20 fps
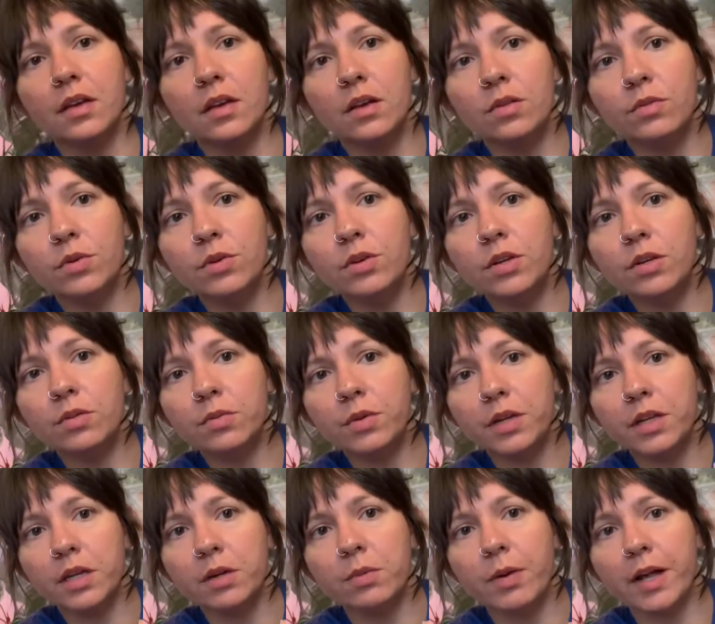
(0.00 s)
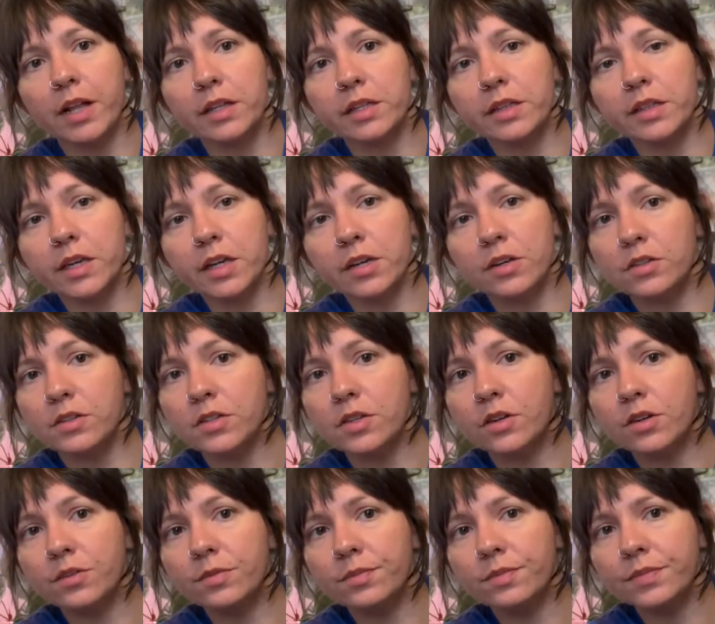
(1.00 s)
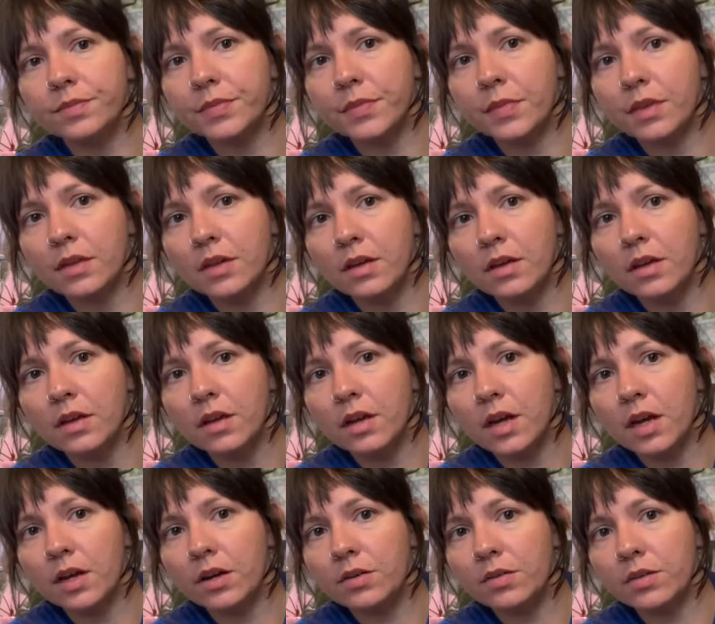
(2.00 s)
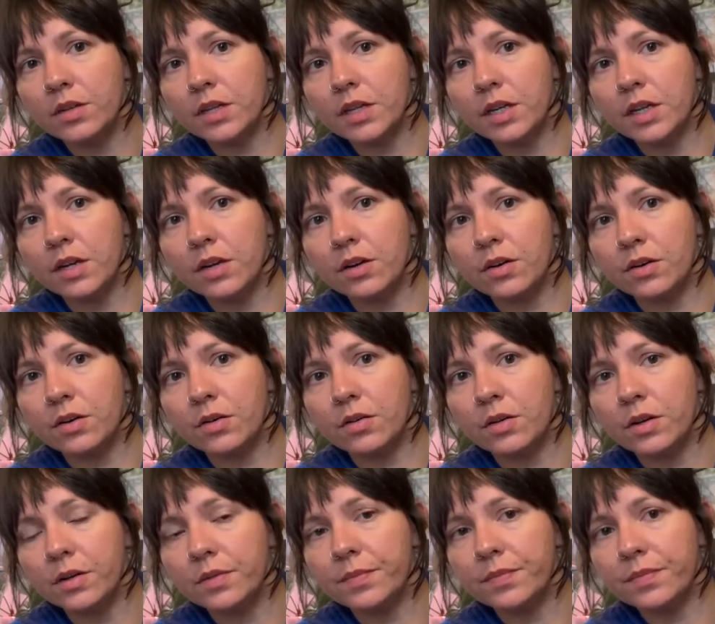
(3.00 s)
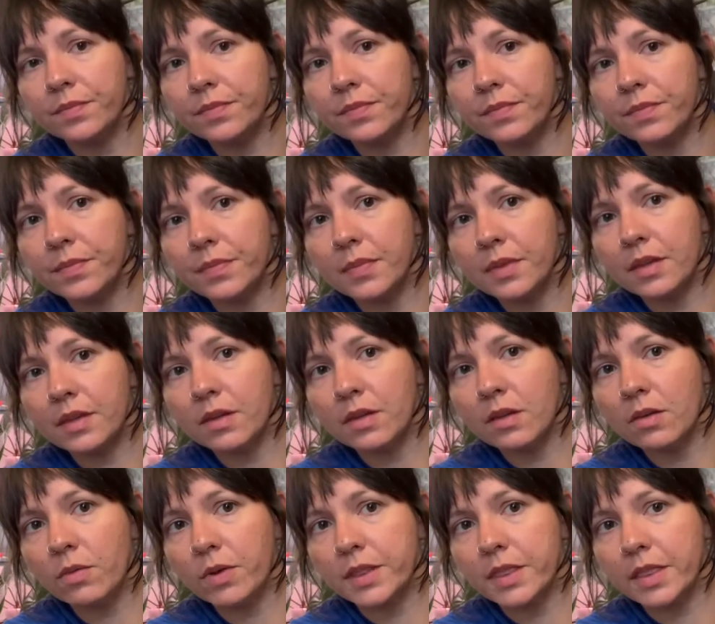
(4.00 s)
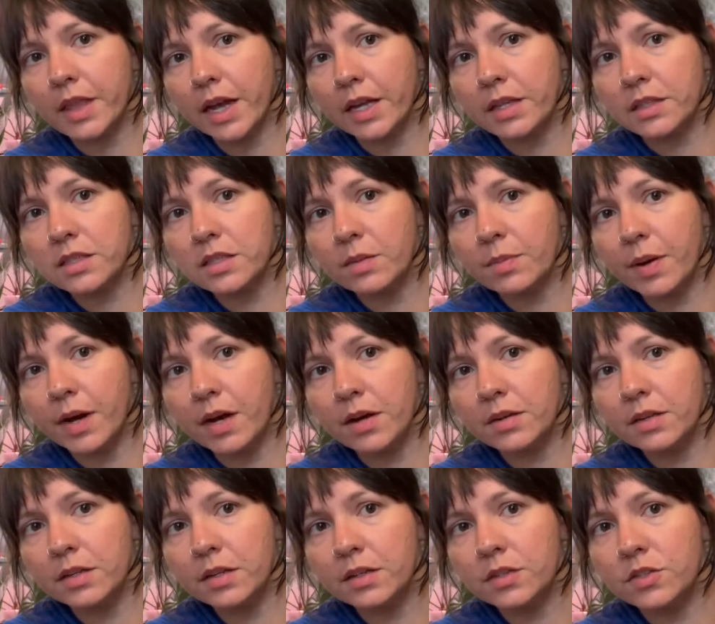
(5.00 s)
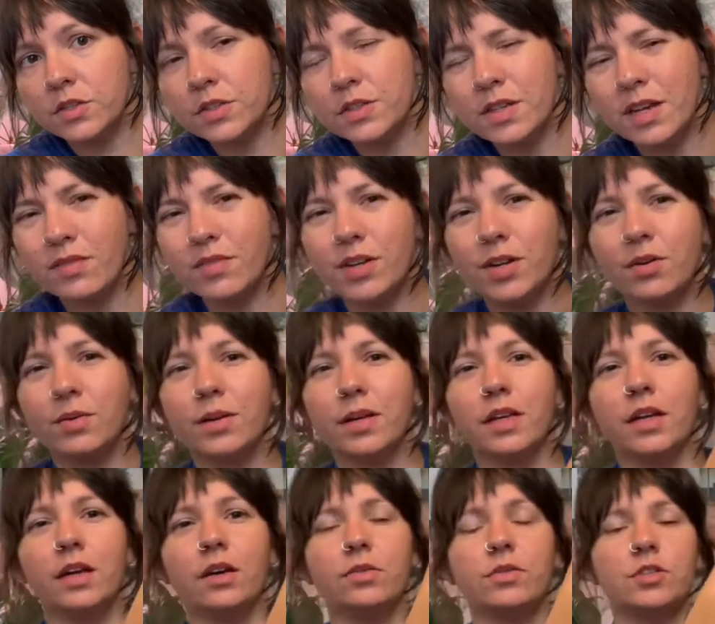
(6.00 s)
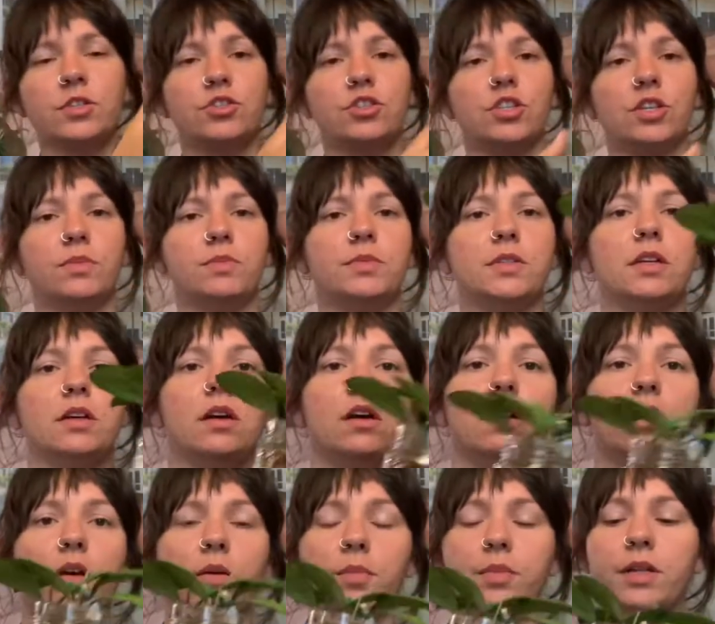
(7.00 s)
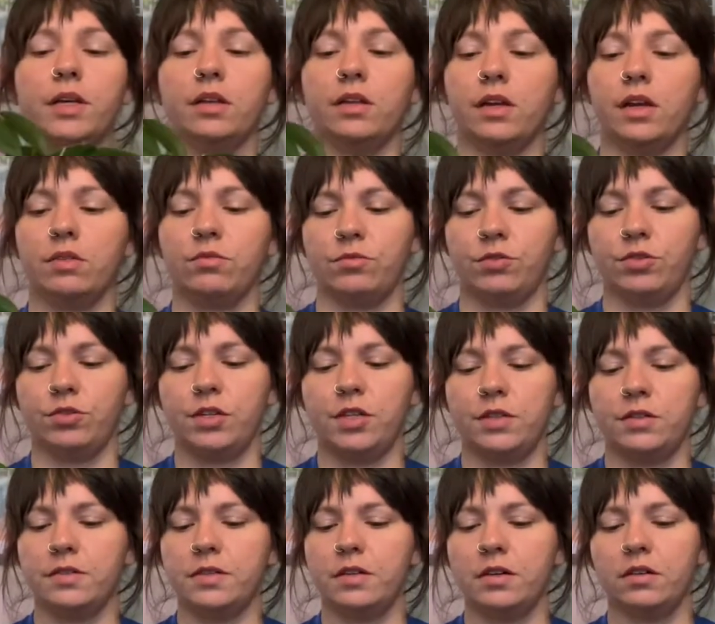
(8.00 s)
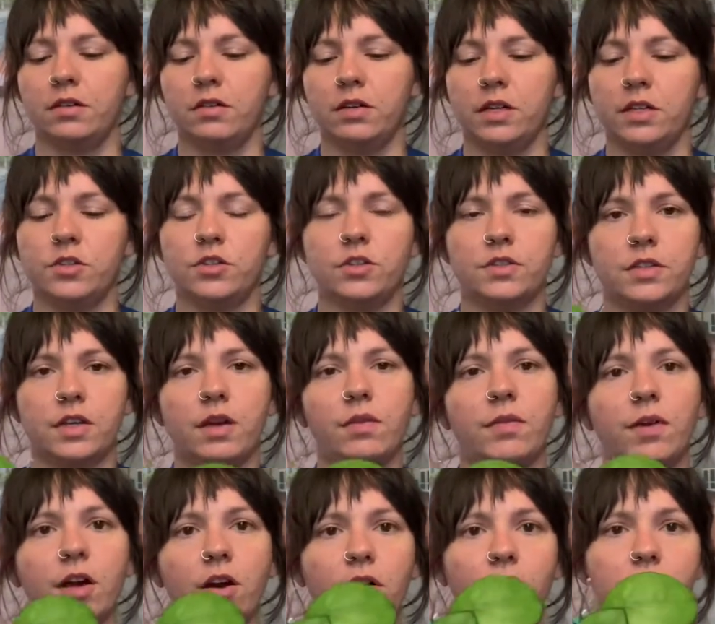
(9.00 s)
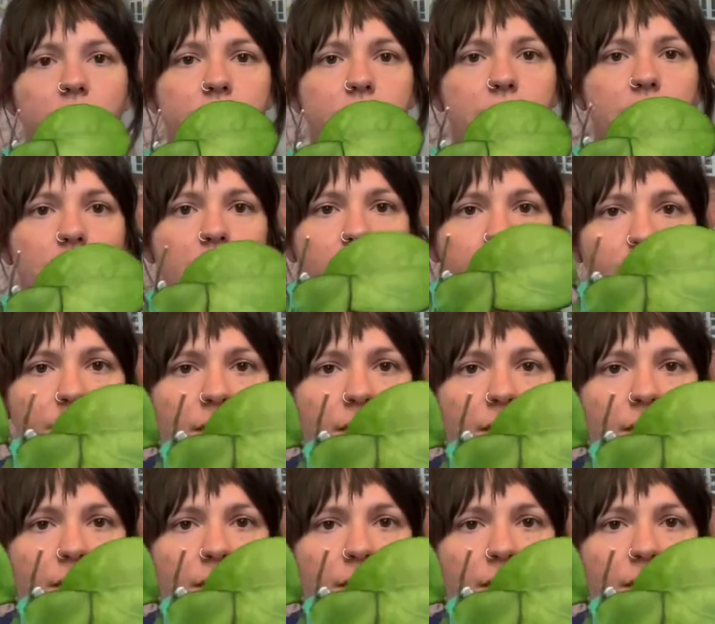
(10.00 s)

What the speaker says: rooted really well in there, so I don't really know what that's about. It's just having a really, it was shipped completely unrooted, so it's just having a hard time